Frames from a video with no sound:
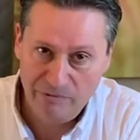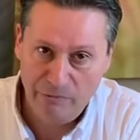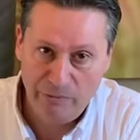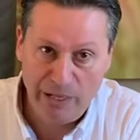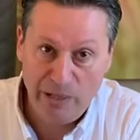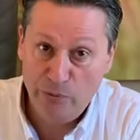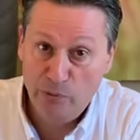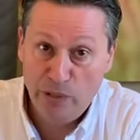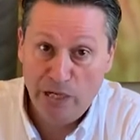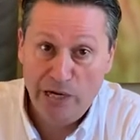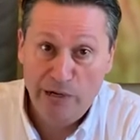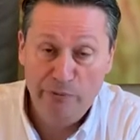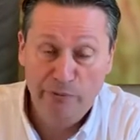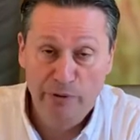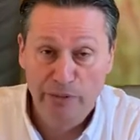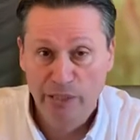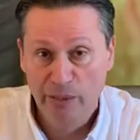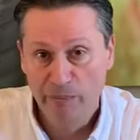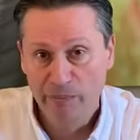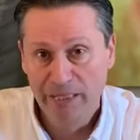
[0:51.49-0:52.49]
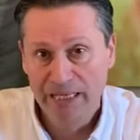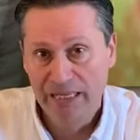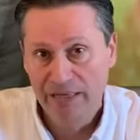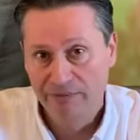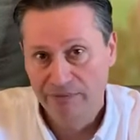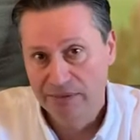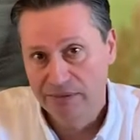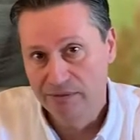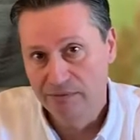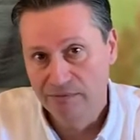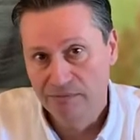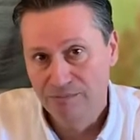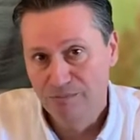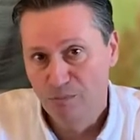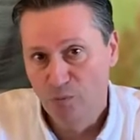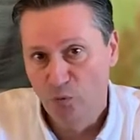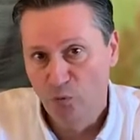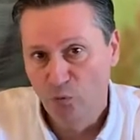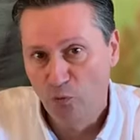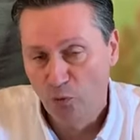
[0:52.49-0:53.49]
Why would I want to be and
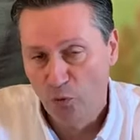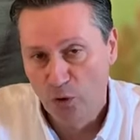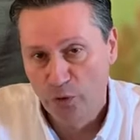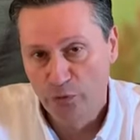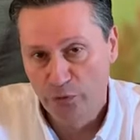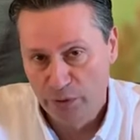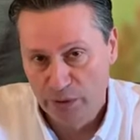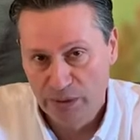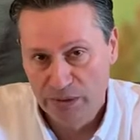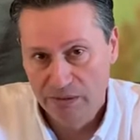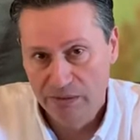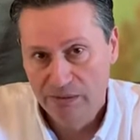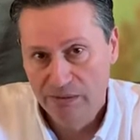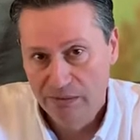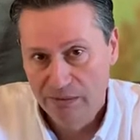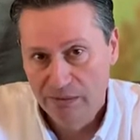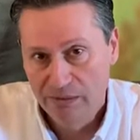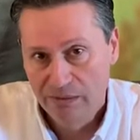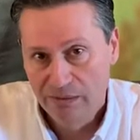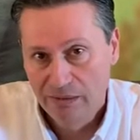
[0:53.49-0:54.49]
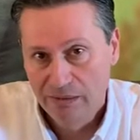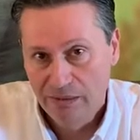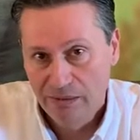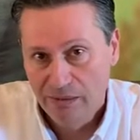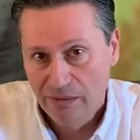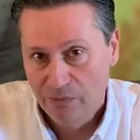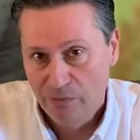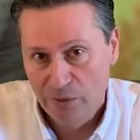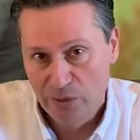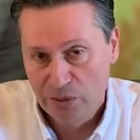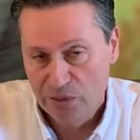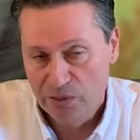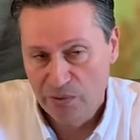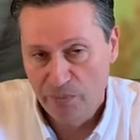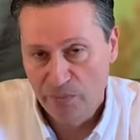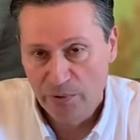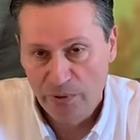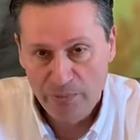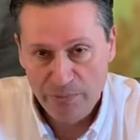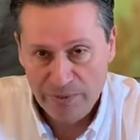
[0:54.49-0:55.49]
move forward? What is the
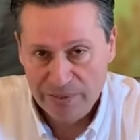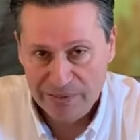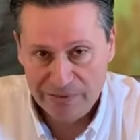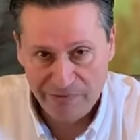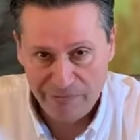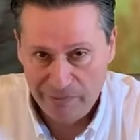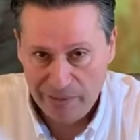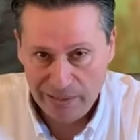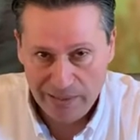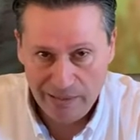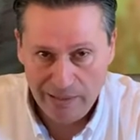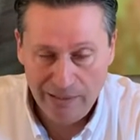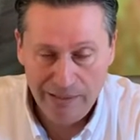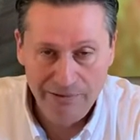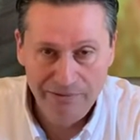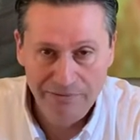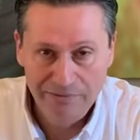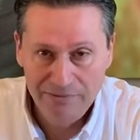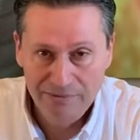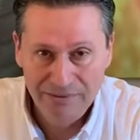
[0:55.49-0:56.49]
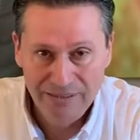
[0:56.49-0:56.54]
purpose of my life?